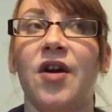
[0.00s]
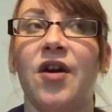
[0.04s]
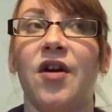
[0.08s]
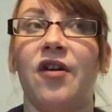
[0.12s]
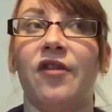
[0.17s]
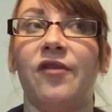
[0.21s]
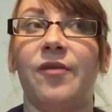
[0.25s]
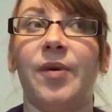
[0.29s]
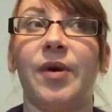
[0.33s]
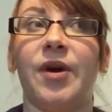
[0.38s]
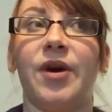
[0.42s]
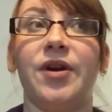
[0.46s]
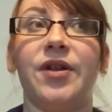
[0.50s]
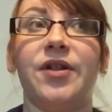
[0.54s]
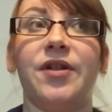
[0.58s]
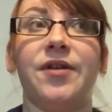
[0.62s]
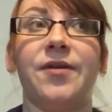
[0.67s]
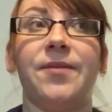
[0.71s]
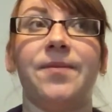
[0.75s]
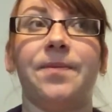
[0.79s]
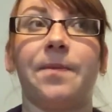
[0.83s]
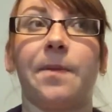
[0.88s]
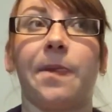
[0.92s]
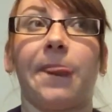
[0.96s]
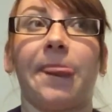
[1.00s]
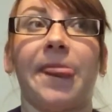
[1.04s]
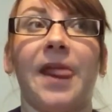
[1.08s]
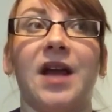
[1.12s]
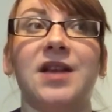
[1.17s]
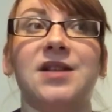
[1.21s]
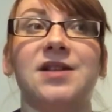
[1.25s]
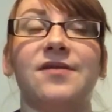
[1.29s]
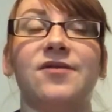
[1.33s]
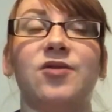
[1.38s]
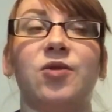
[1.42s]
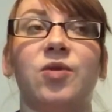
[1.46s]
of birth,
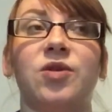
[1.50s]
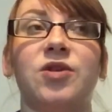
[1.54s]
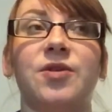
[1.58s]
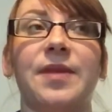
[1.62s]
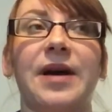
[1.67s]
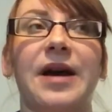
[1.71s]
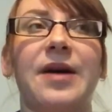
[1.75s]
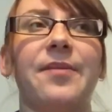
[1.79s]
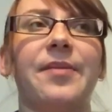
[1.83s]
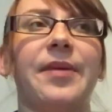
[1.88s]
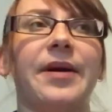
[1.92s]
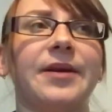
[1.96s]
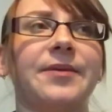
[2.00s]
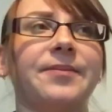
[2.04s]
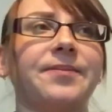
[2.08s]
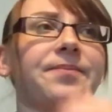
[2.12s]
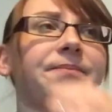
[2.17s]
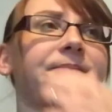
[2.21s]
as I've talked about, but